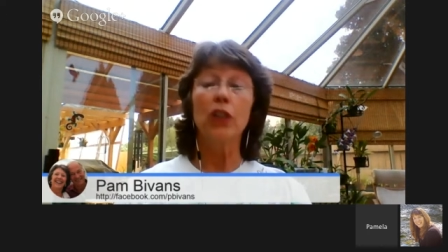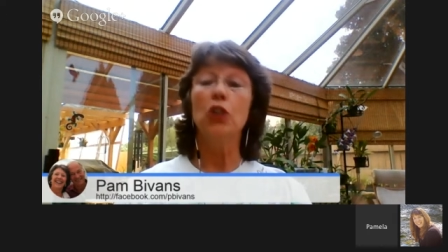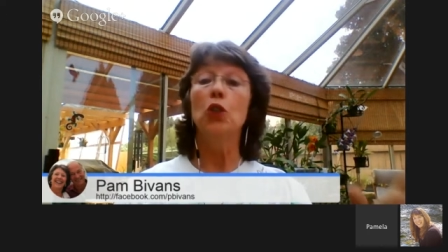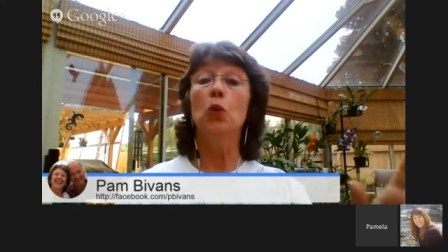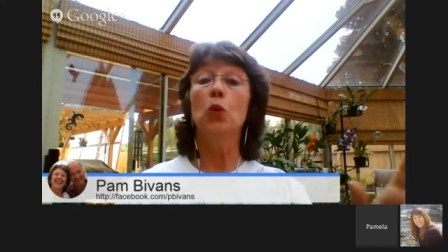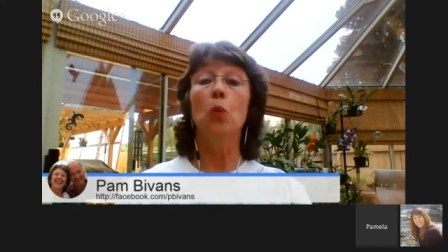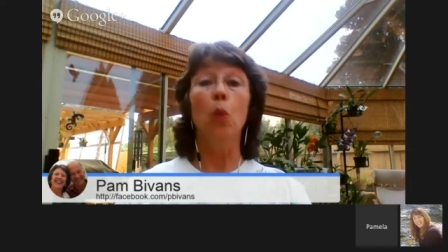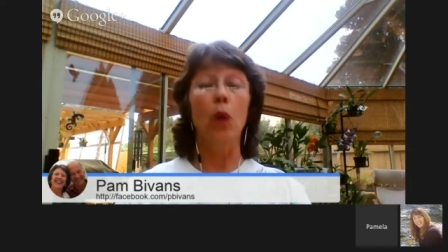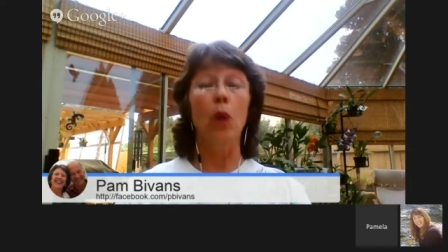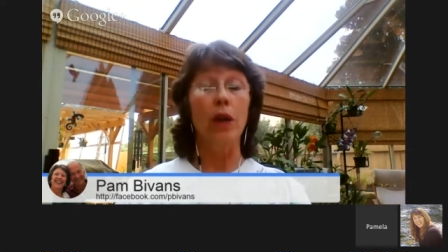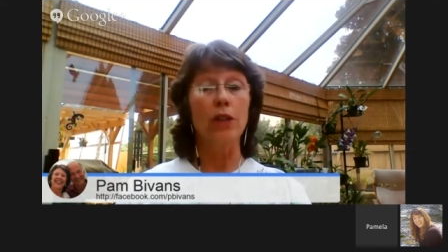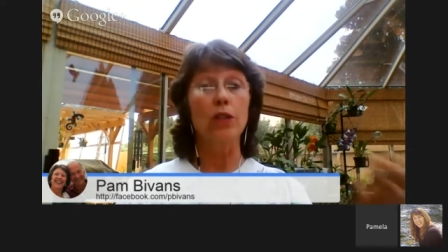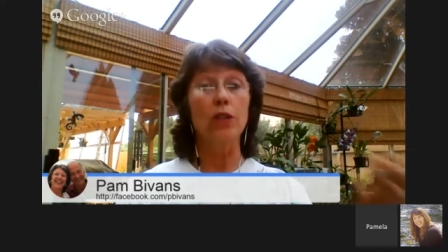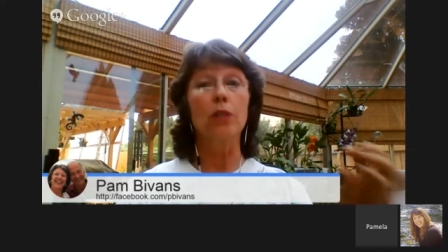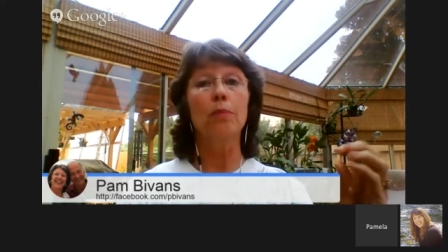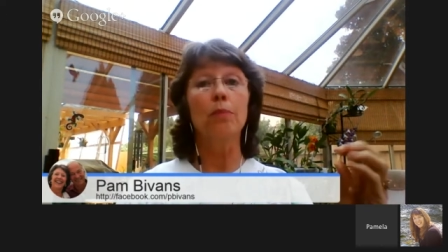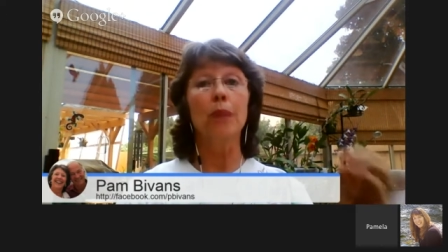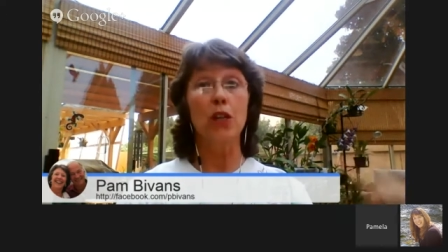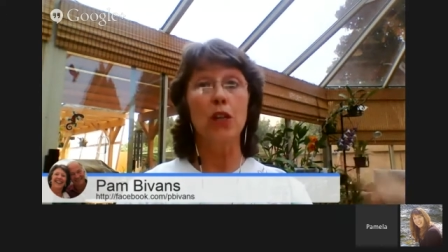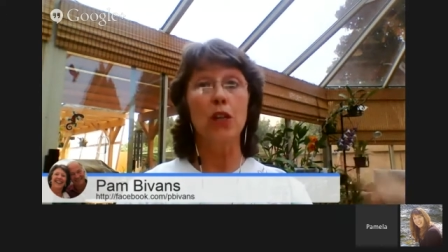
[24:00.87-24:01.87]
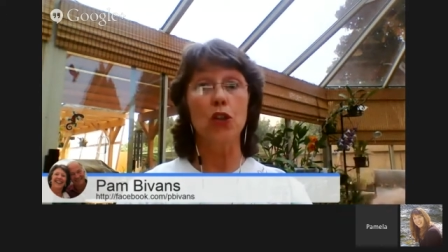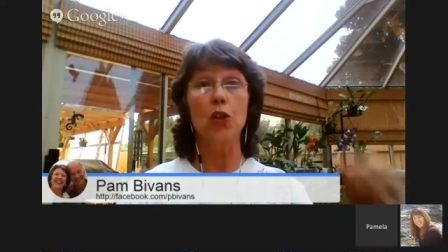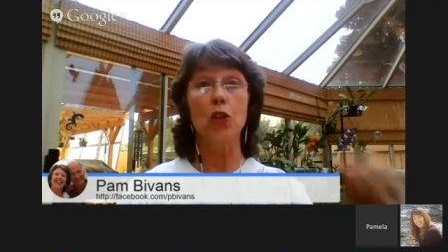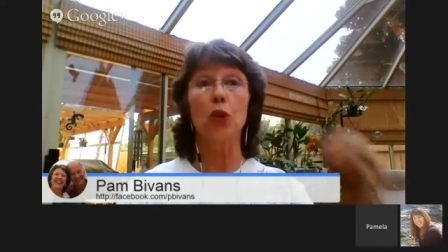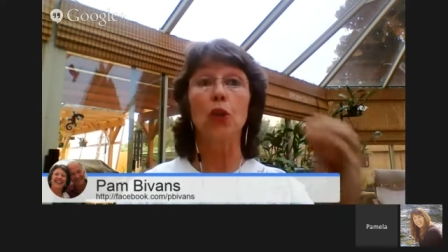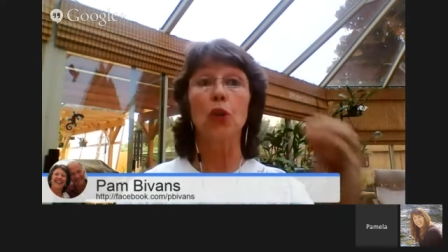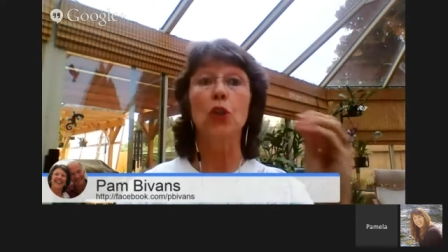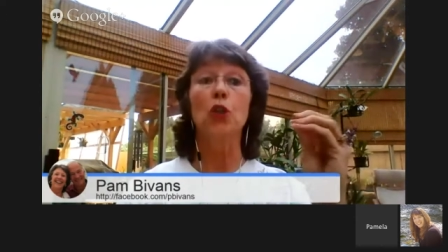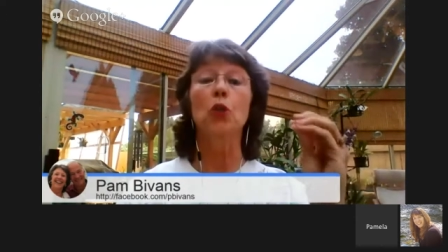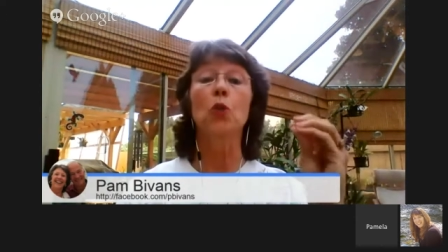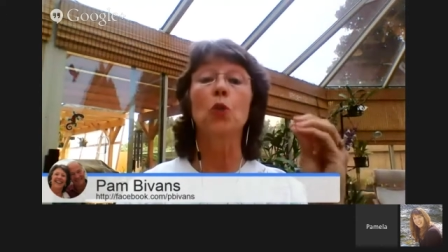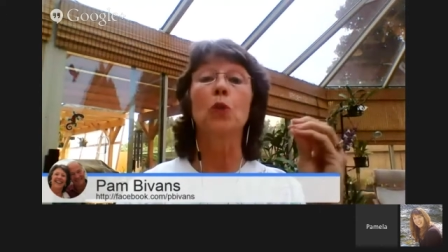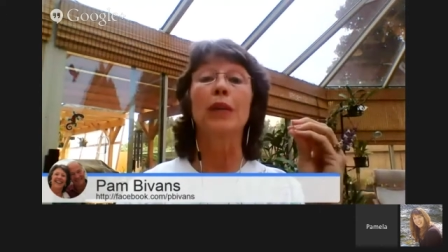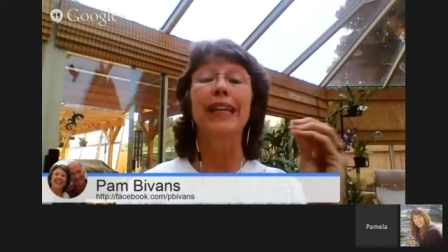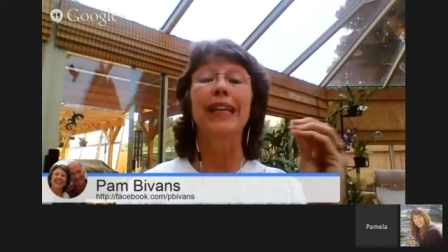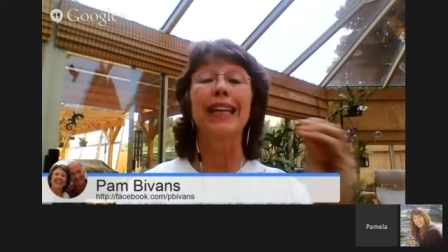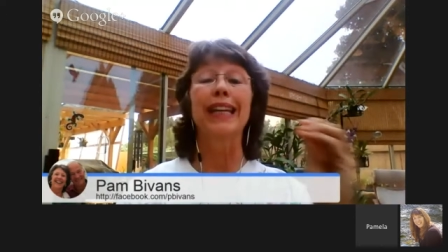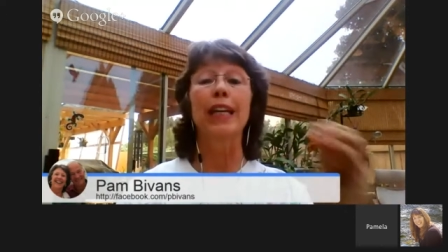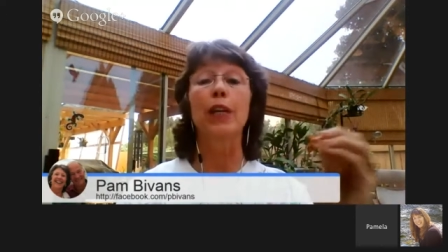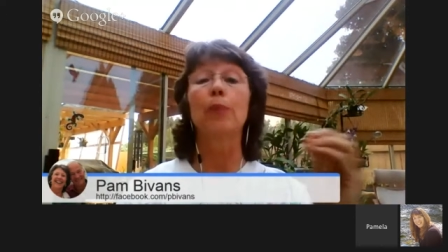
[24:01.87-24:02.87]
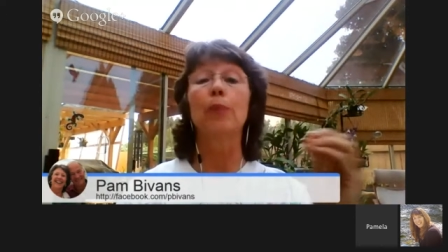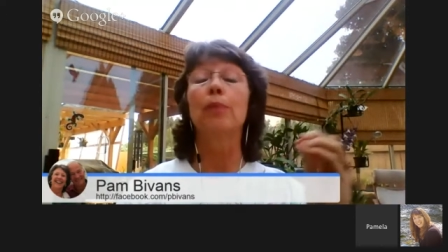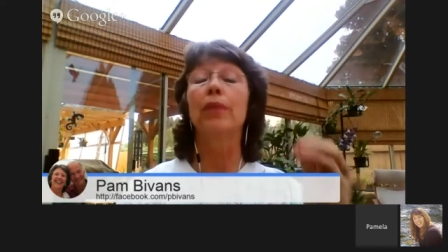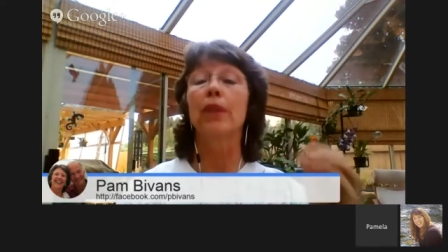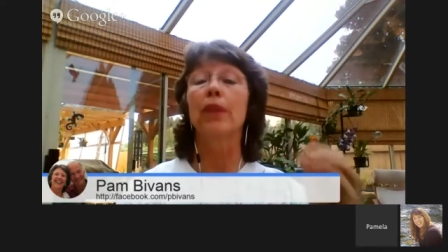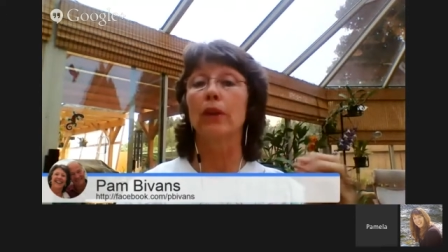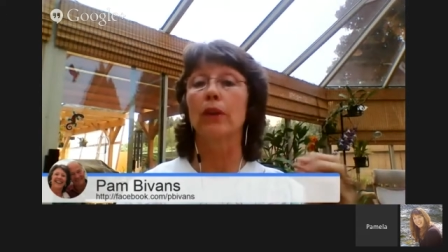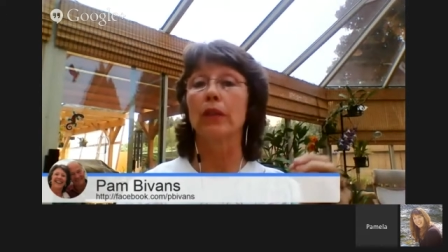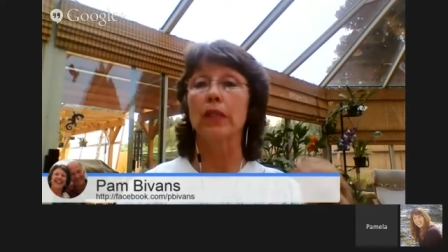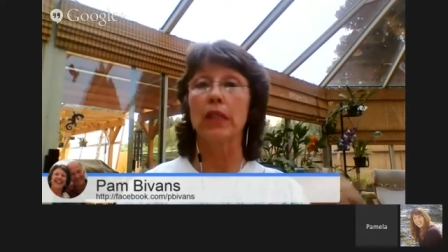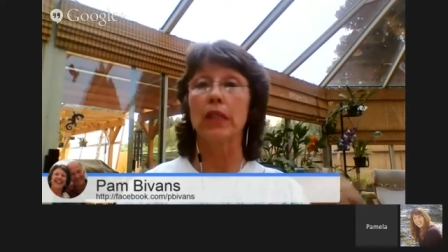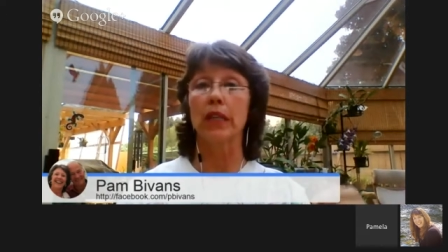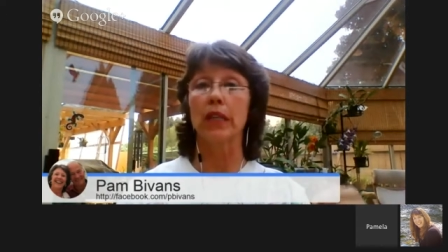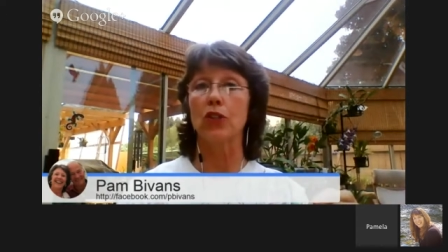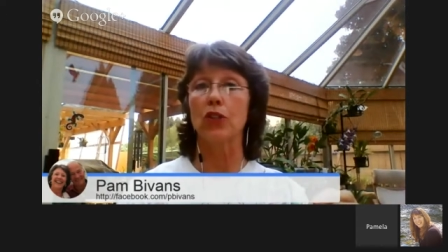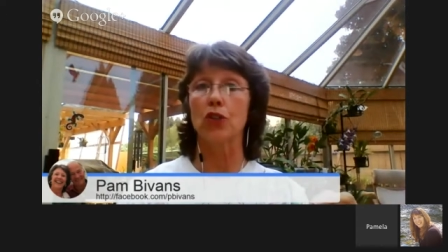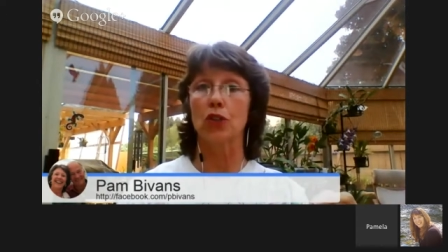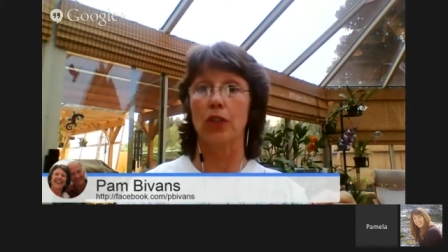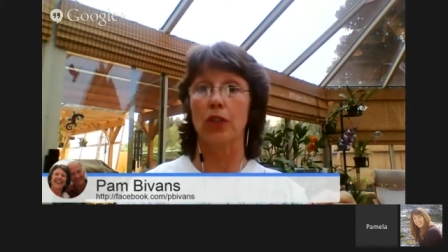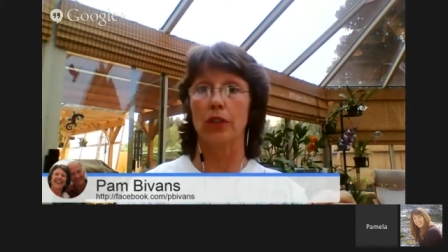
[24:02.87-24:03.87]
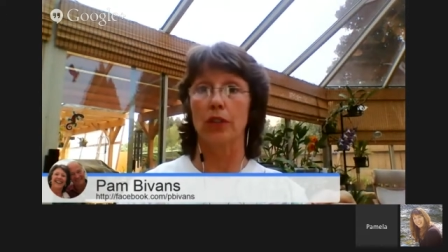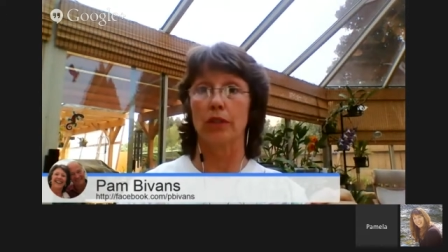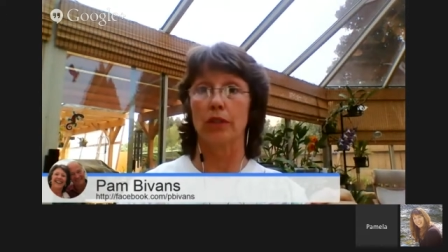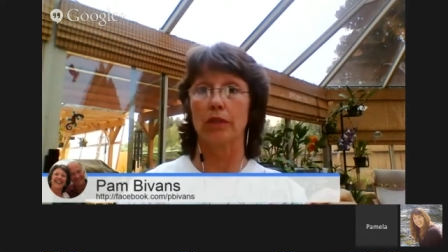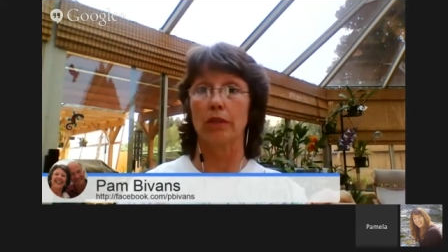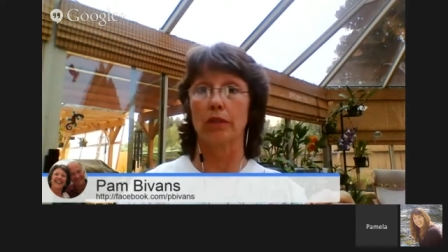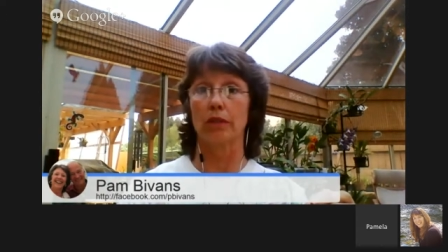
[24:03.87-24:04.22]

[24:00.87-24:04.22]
You want to make sure you keep their attention.